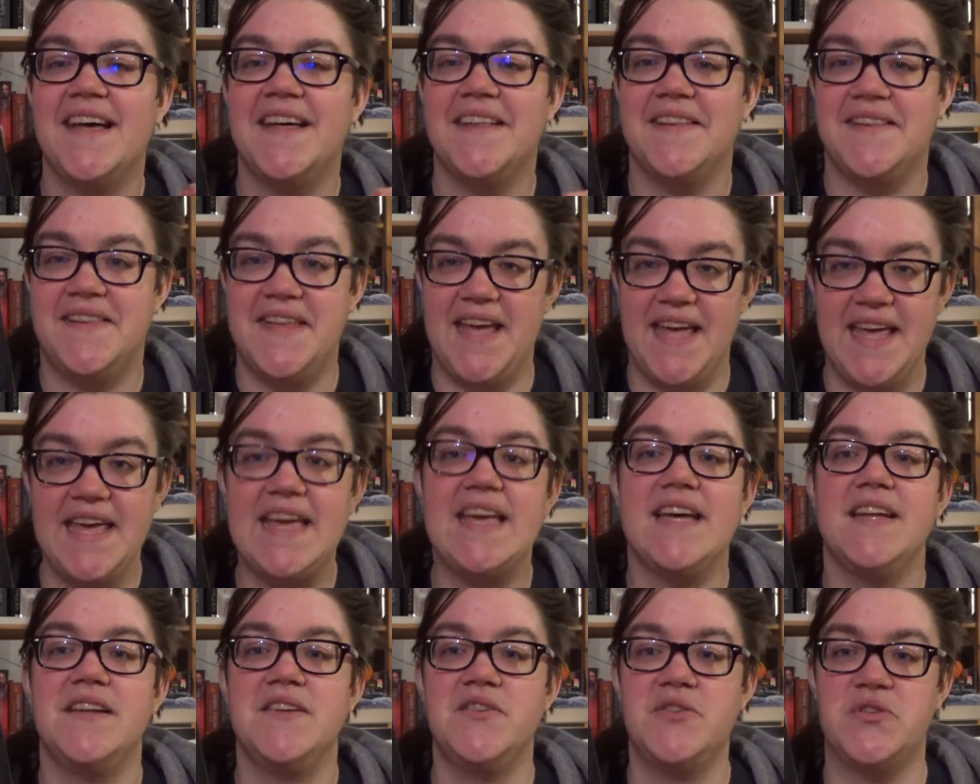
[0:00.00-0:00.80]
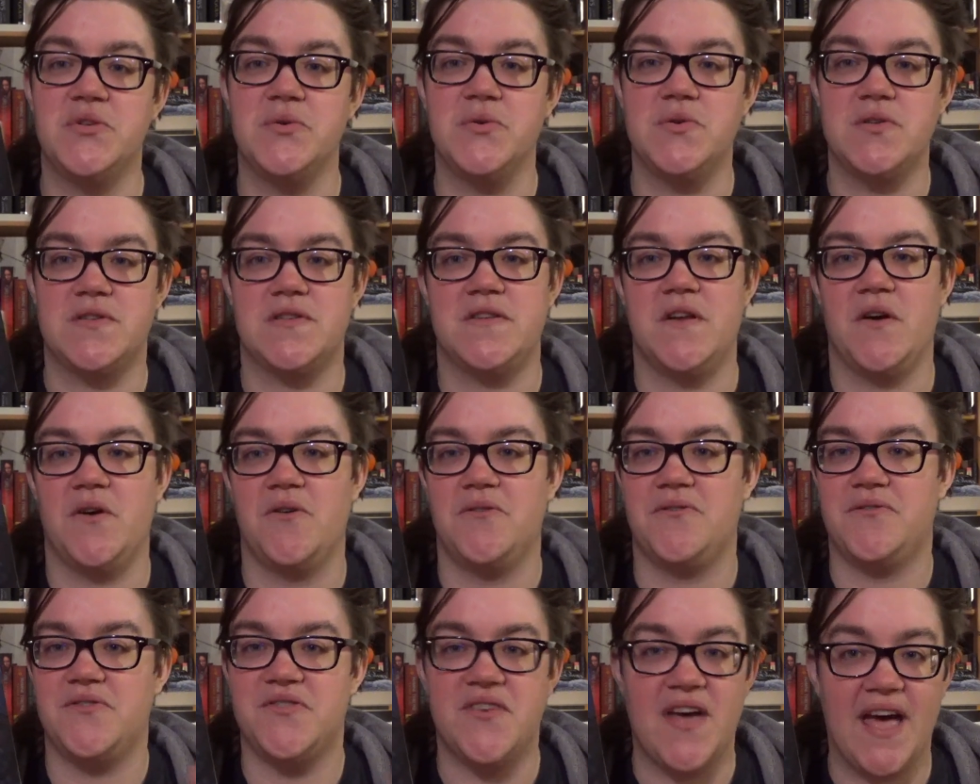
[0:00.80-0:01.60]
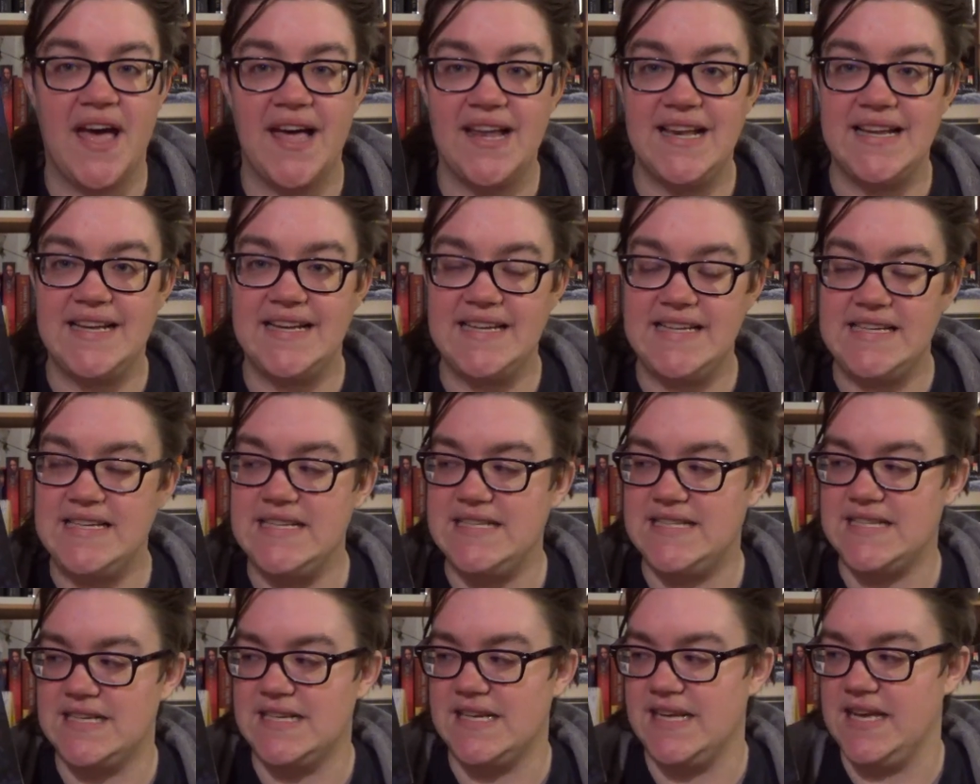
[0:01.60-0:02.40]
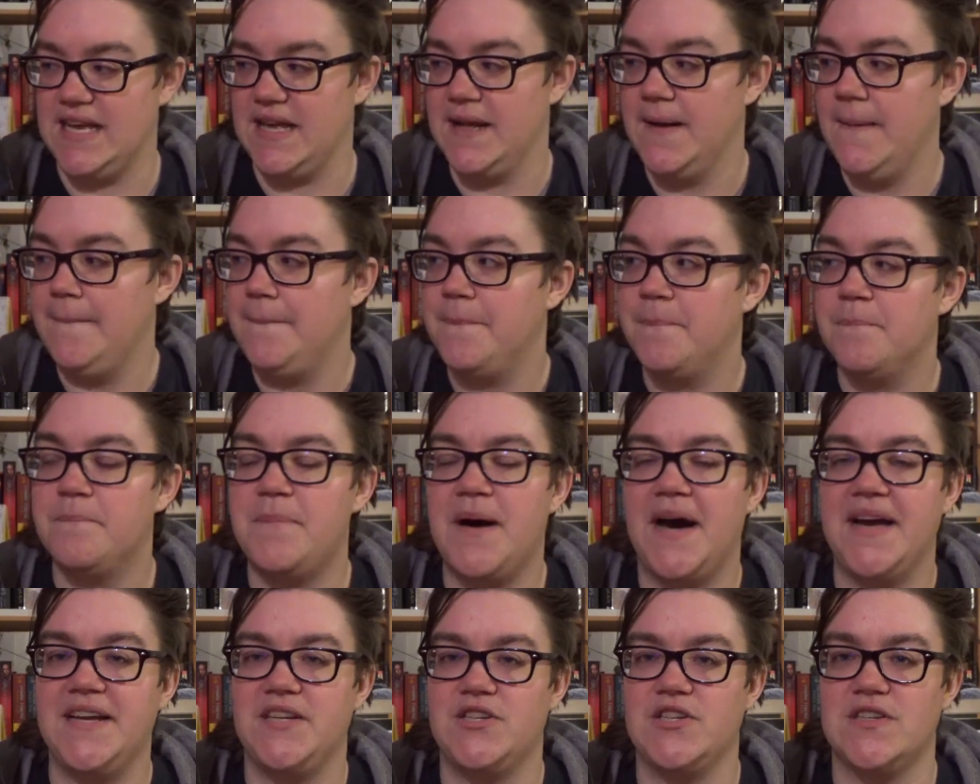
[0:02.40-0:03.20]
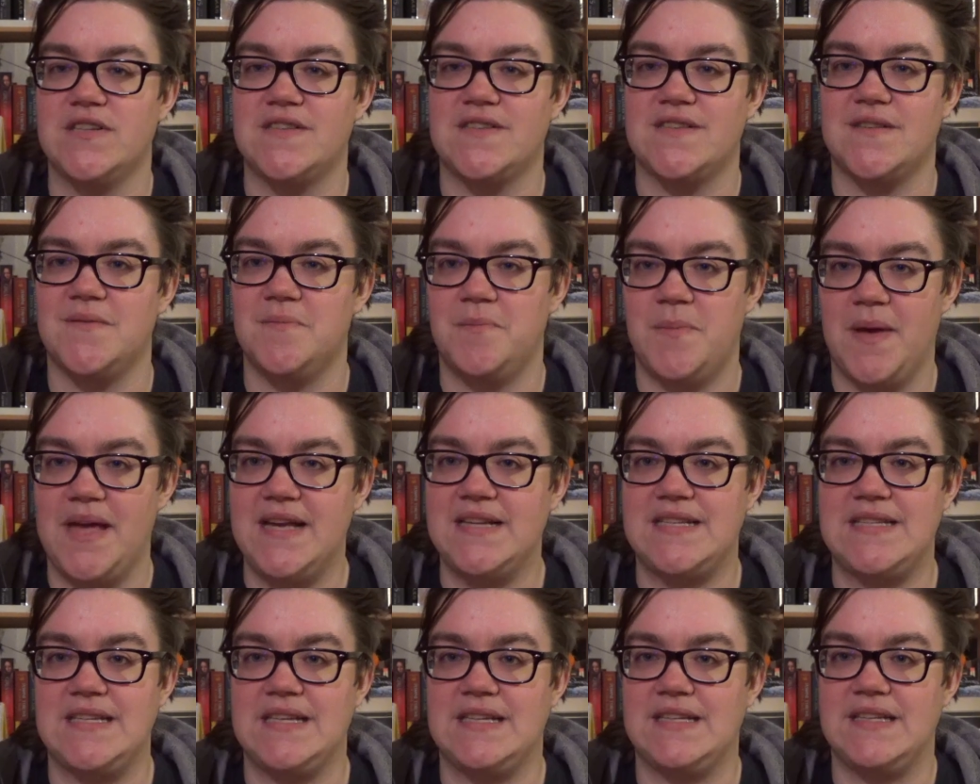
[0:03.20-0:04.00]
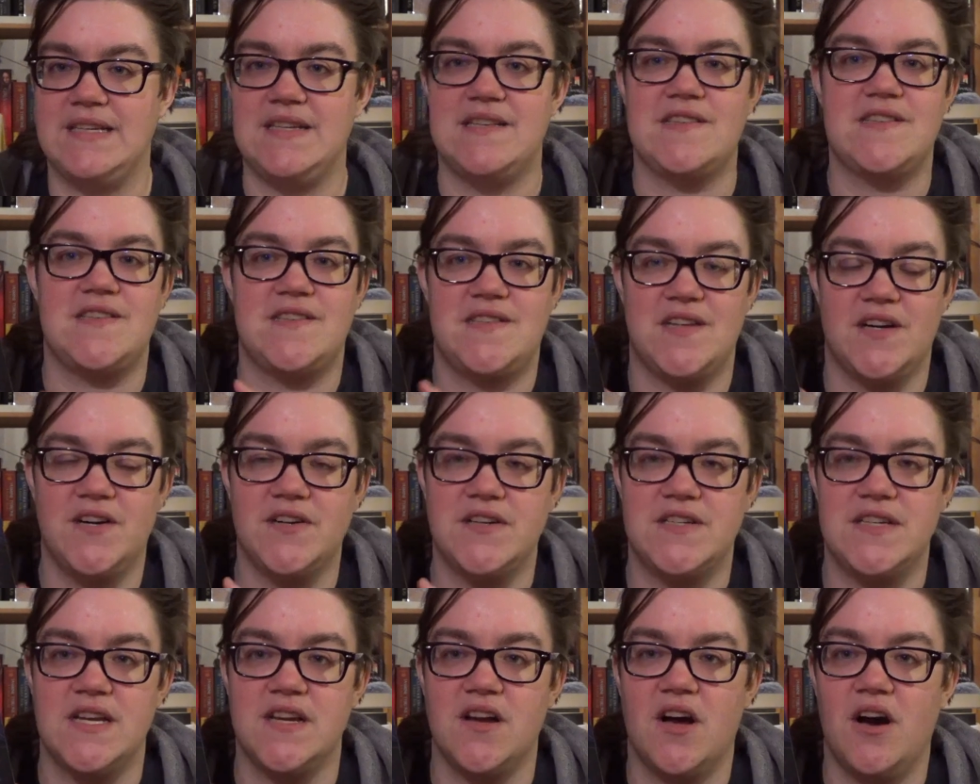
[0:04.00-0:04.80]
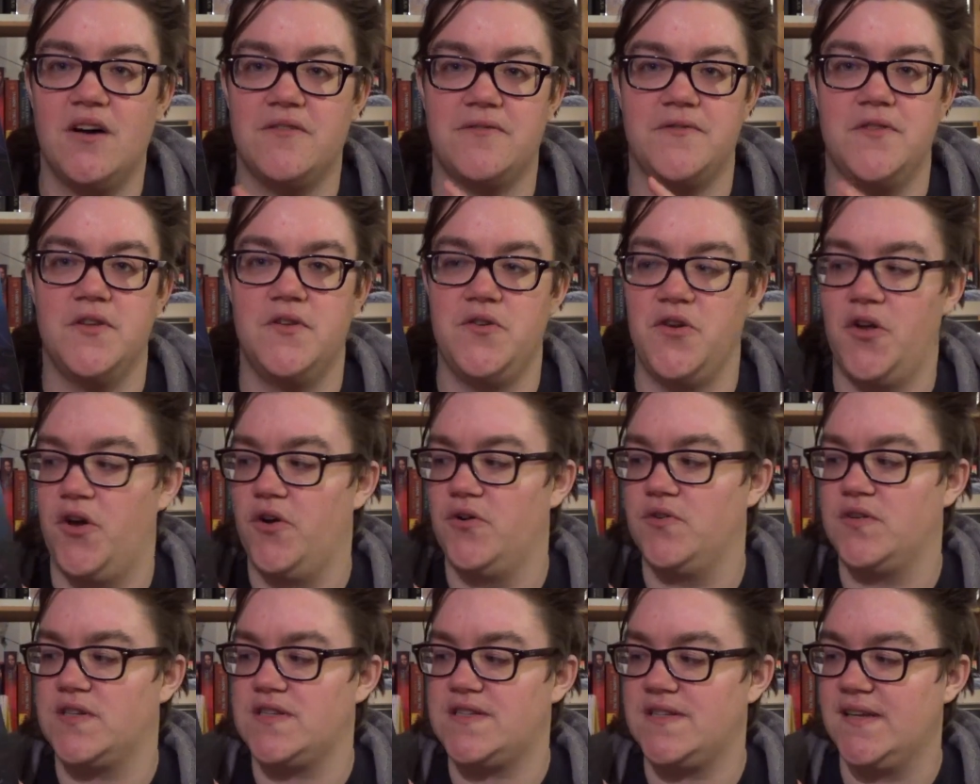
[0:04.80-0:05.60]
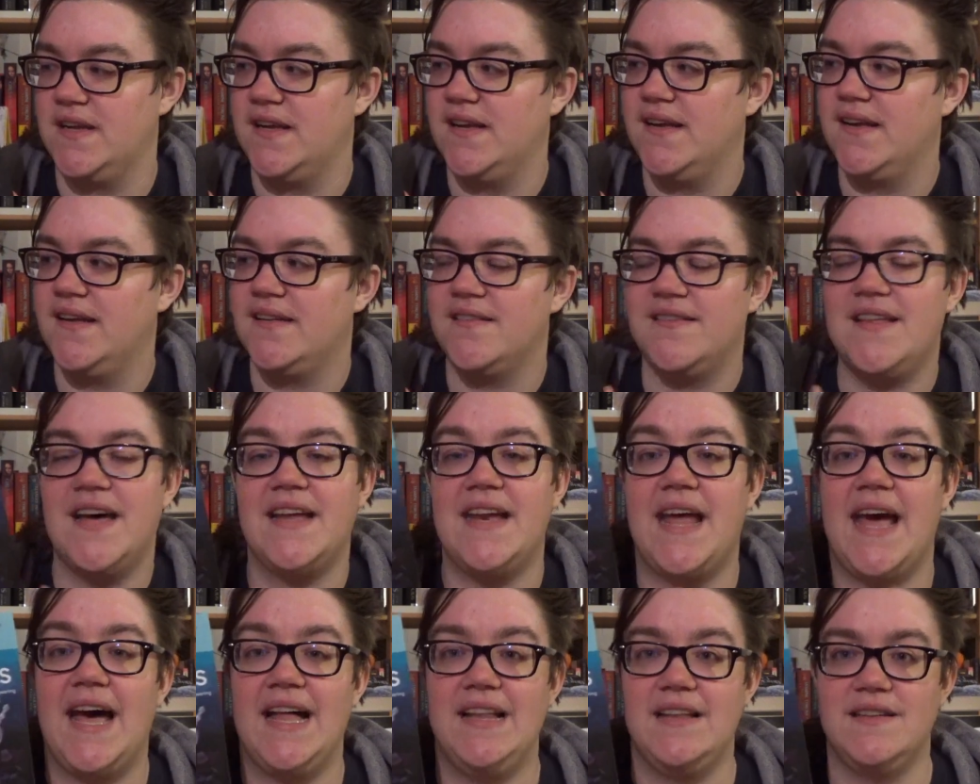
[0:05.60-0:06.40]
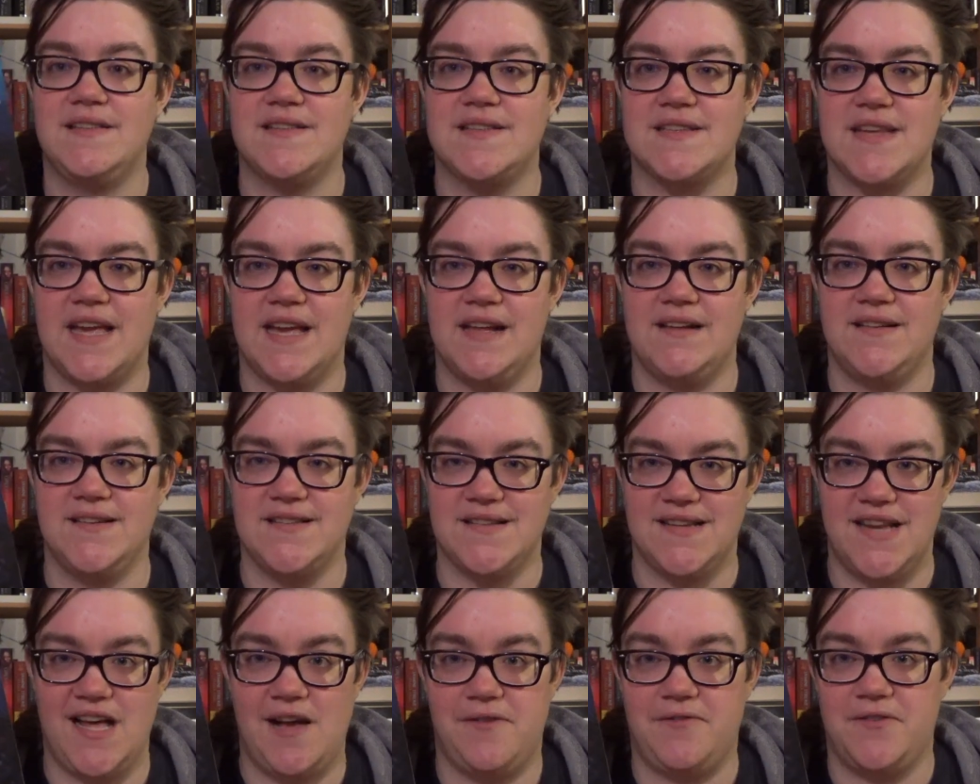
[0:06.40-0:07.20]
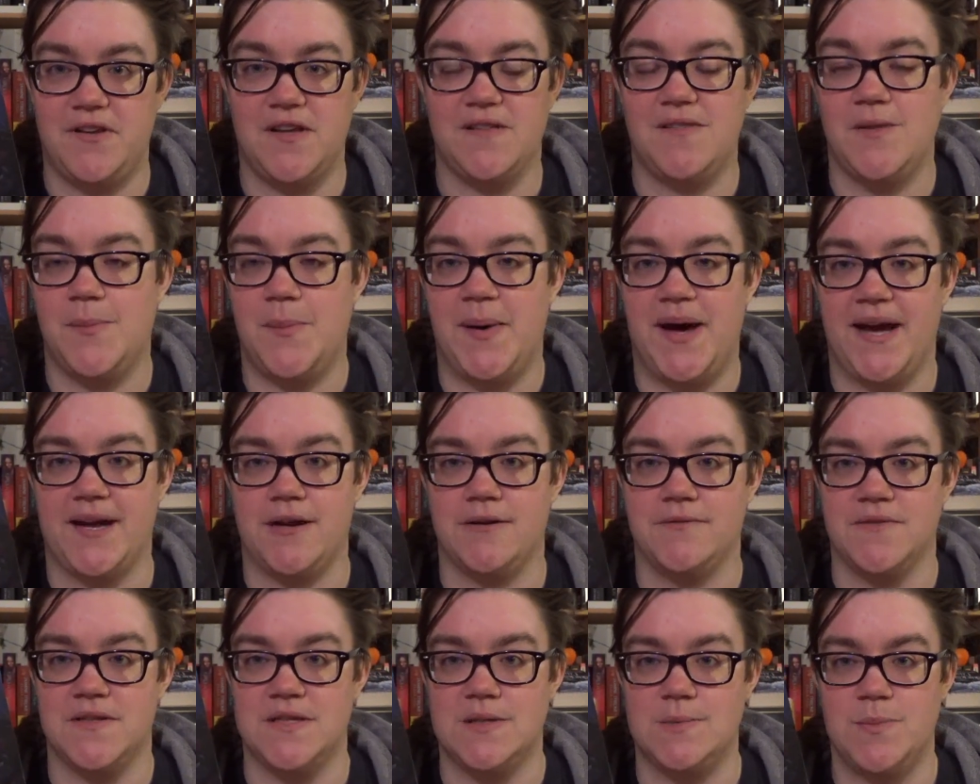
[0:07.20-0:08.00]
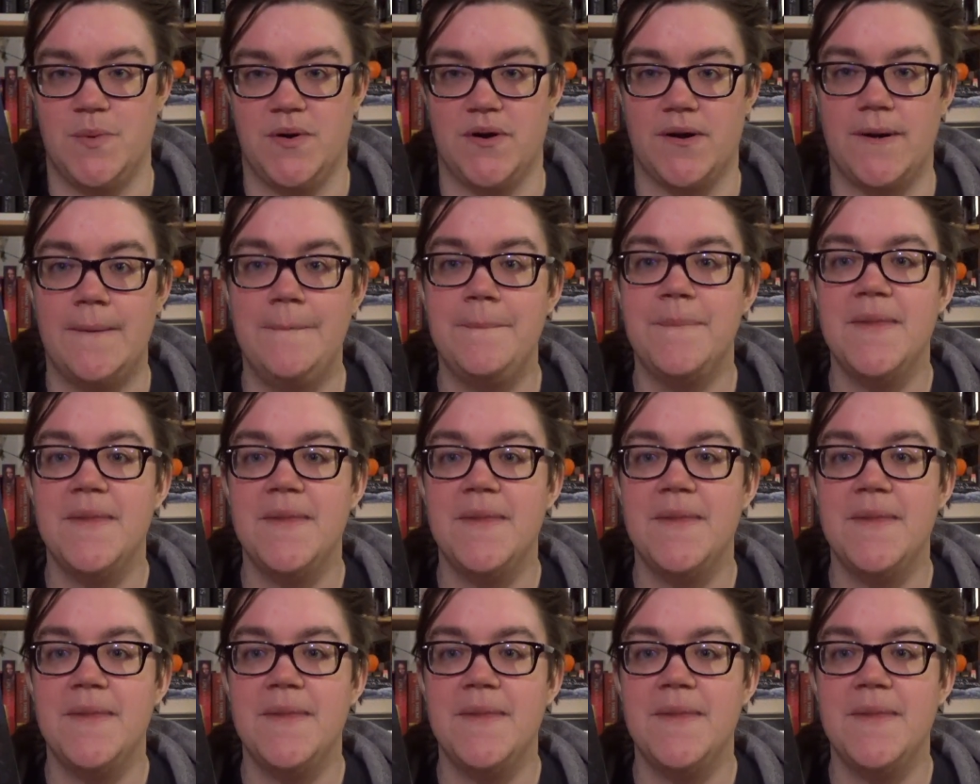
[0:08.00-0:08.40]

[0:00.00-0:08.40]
they can do so fairly easily by just basically starting off the notes that Helen Scales left at the back of this book.